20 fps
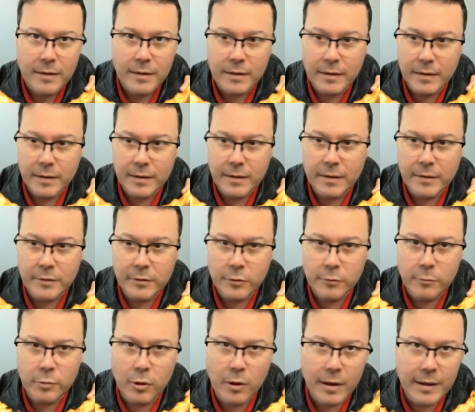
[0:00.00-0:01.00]

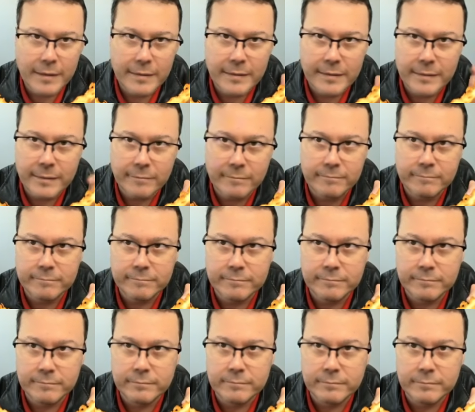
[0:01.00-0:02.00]
No blocks.
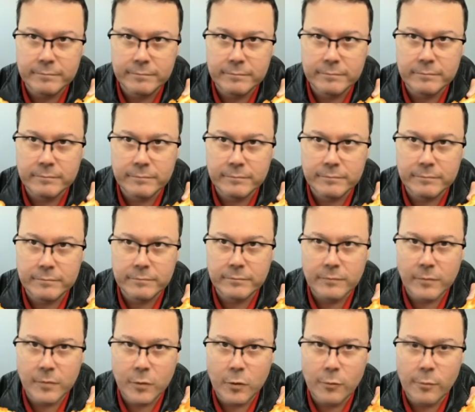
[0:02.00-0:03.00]

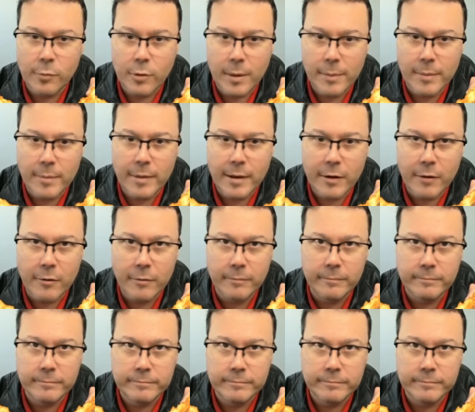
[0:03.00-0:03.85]
No problem at all.